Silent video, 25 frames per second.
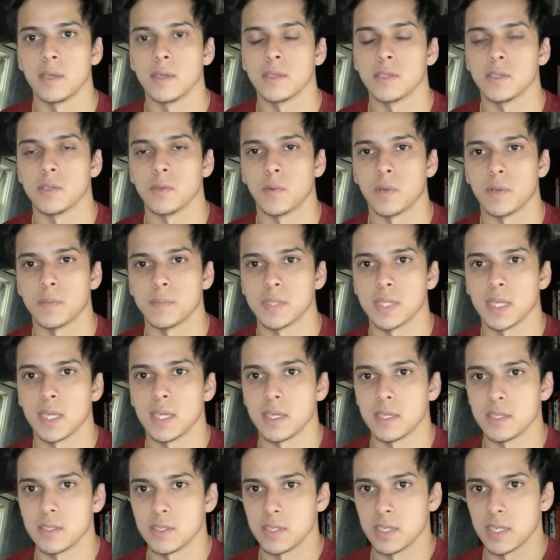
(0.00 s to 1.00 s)
So what I'm
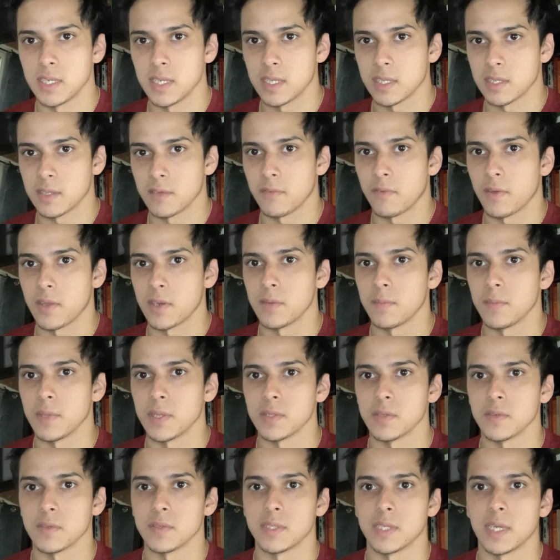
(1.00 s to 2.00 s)
saying is you need to get the
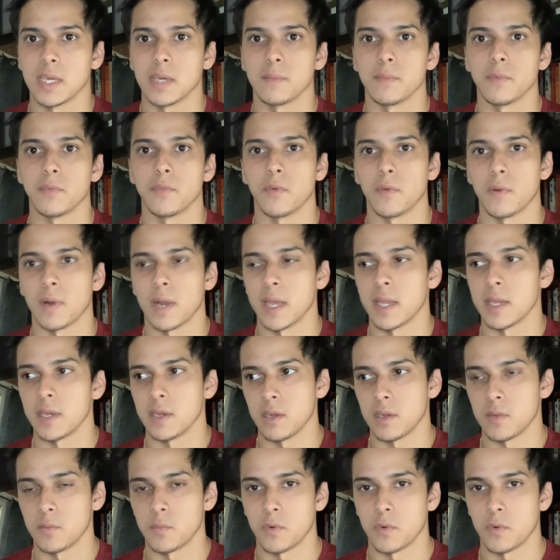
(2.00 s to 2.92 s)
fundamentals down before adding on